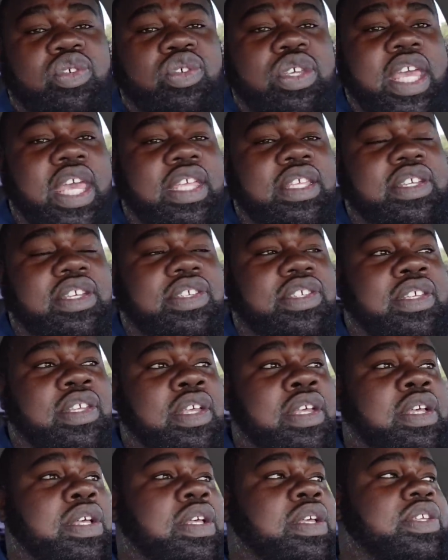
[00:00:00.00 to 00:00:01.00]
You can't
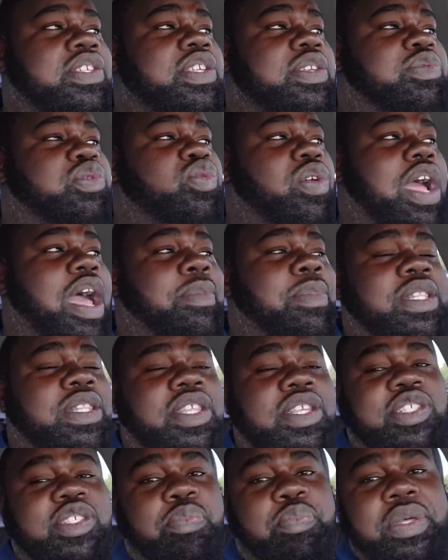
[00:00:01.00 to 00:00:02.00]
just subscribe and
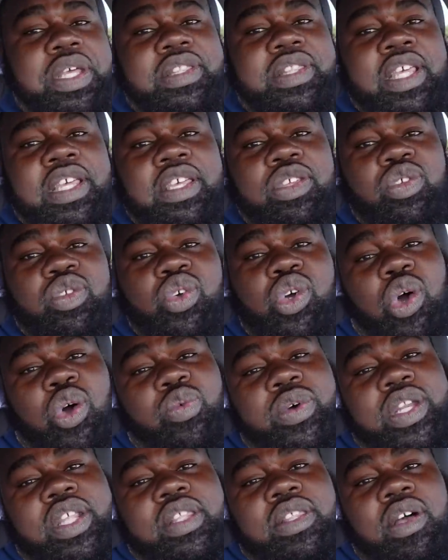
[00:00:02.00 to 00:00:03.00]
disappear thinking you're
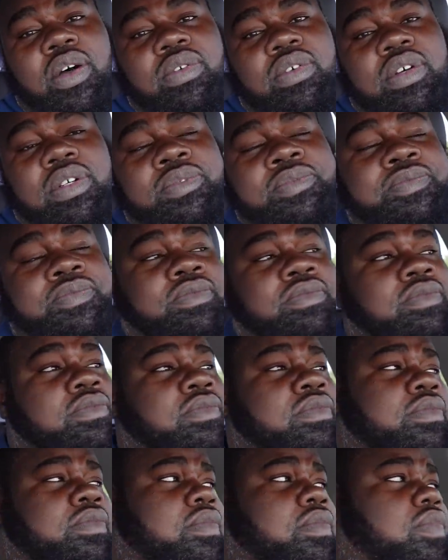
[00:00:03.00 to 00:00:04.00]
gonna win a Donk.
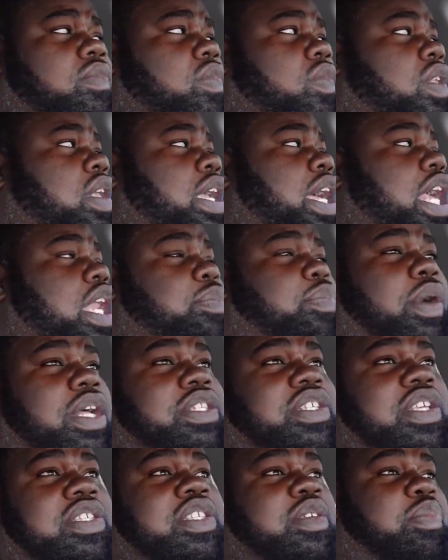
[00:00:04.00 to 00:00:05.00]
Gotta
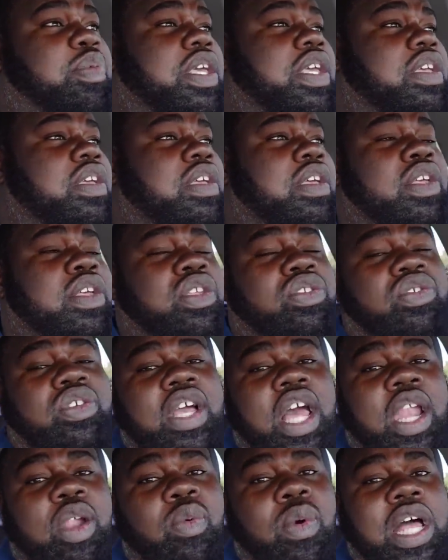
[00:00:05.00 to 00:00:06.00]
participate. You
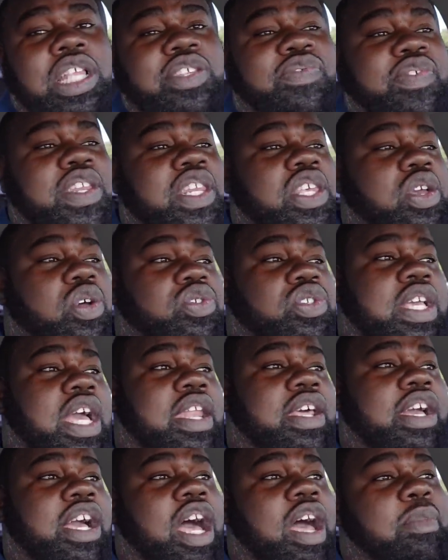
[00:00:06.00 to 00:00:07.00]
gotta watch videos, you
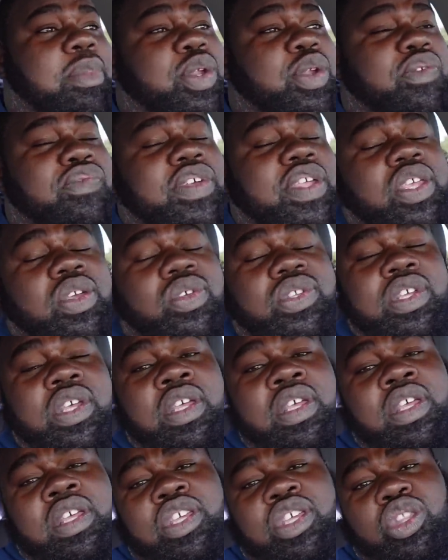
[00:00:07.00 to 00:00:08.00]
gotta comment on
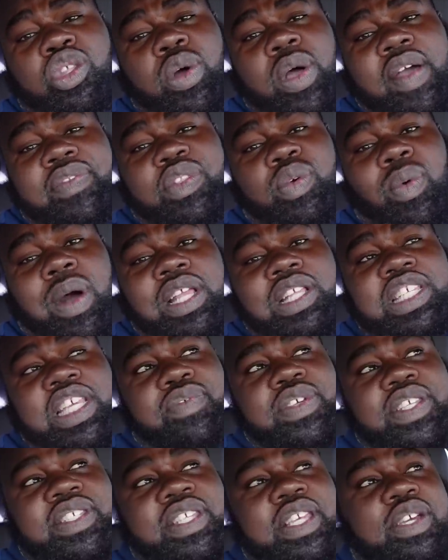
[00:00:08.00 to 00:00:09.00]
videos. You don't have to watch
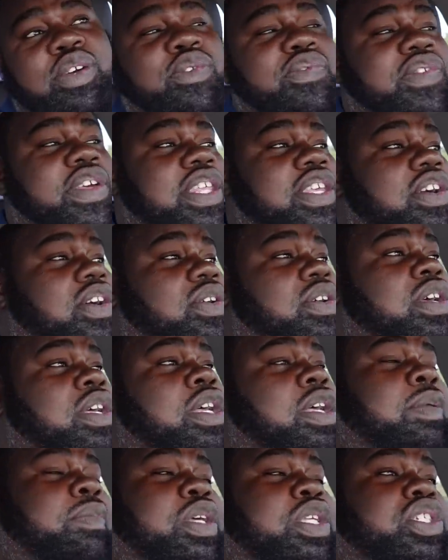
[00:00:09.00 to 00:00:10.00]
every single video,
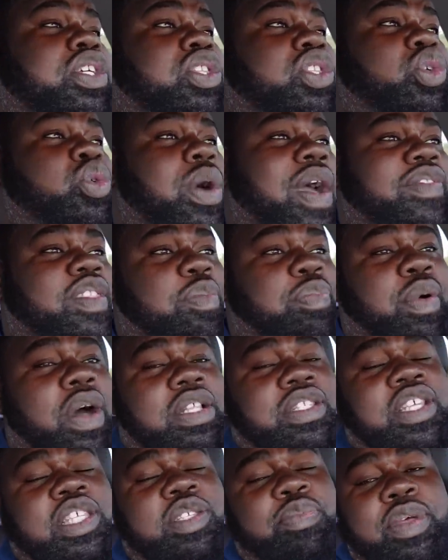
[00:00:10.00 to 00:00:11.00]
but you do have to
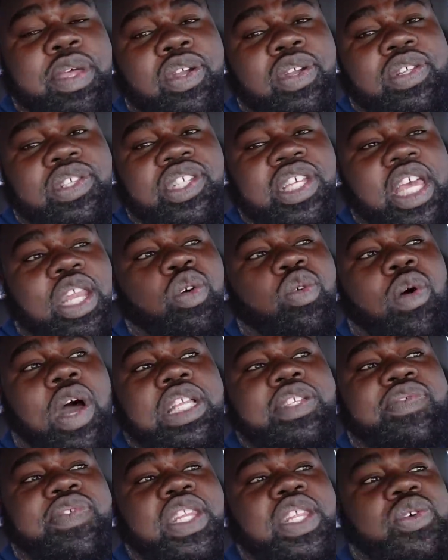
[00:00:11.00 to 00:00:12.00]
participate on the channel.
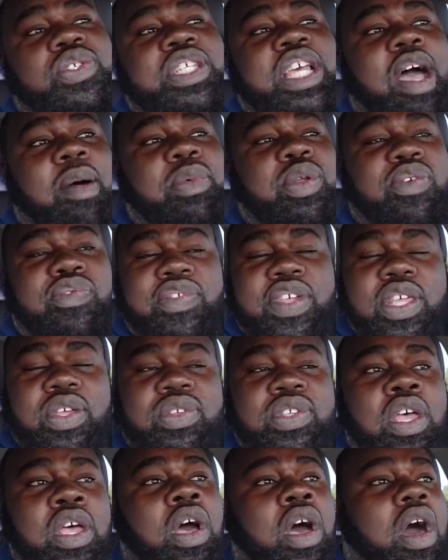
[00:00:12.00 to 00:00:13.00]
Watch videos, comment on
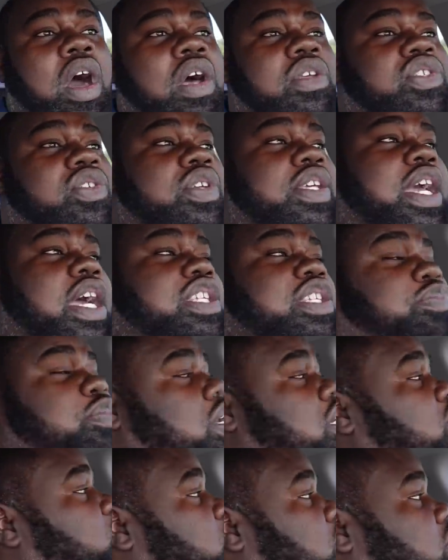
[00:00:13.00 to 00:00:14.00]
videos. Also, you gotta
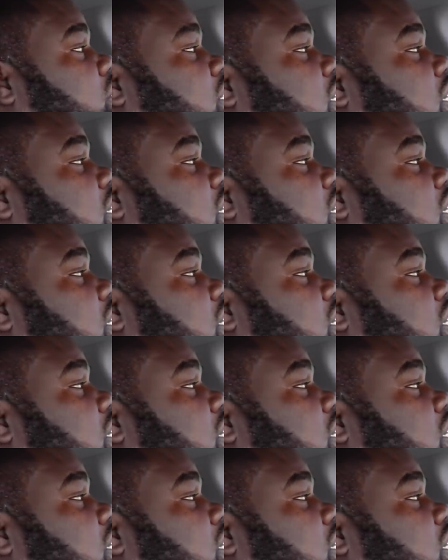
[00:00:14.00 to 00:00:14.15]
spread the word.